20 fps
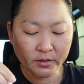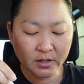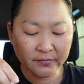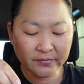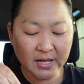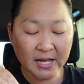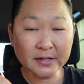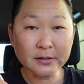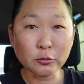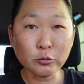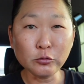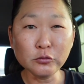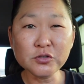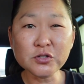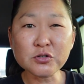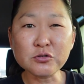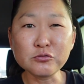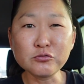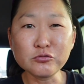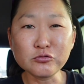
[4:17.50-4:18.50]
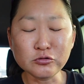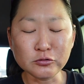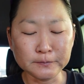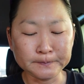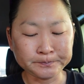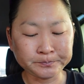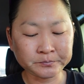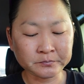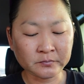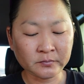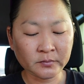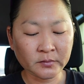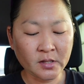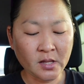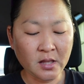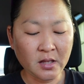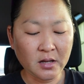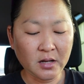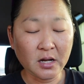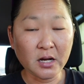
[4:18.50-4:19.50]
that old school
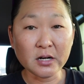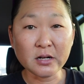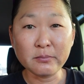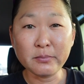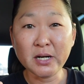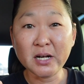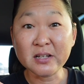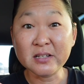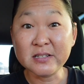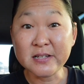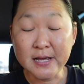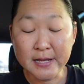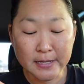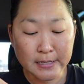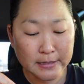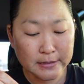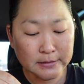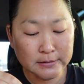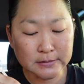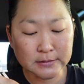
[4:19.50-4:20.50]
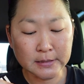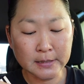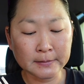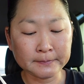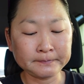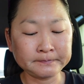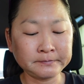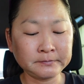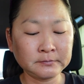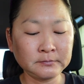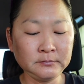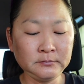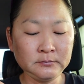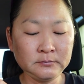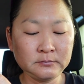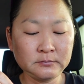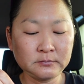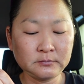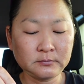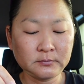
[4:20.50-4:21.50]
Hanabata days,
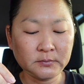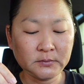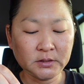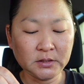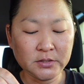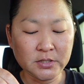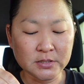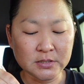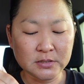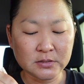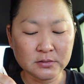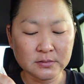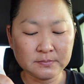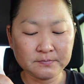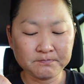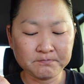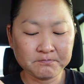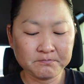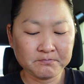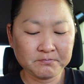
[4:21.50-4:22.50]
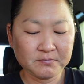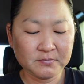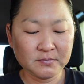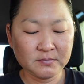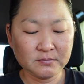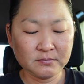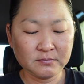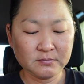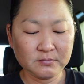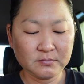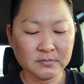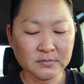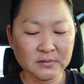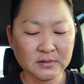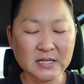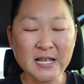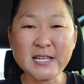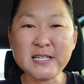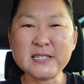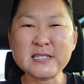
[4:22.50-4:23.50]
just
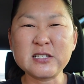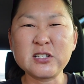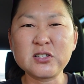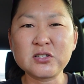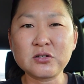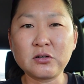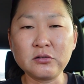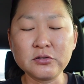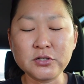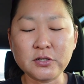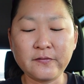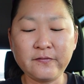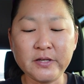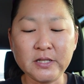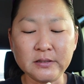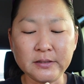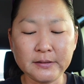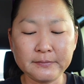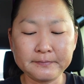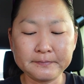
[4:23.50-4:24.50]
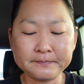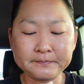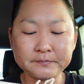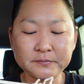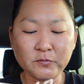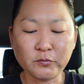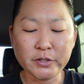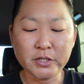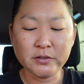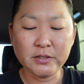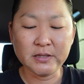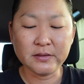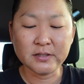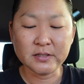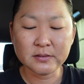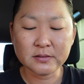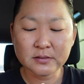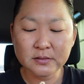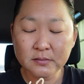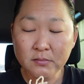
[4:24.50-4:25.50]
nice nostalgic feeling when you eat
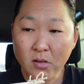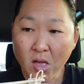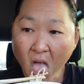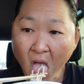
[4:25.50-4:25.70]
this.